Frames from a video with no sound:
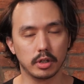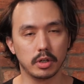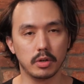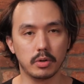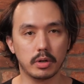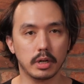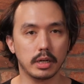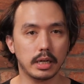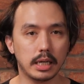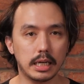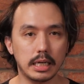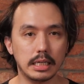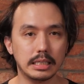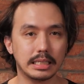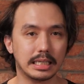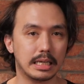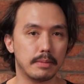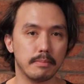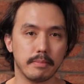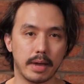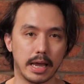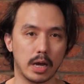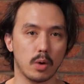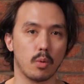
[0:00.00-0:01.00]
you can
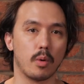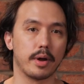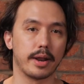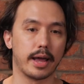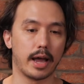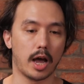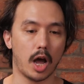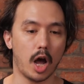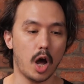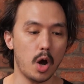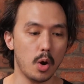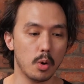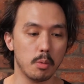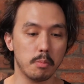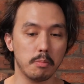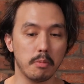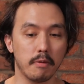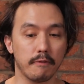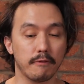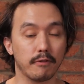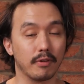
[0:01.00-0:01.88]
easily make one at home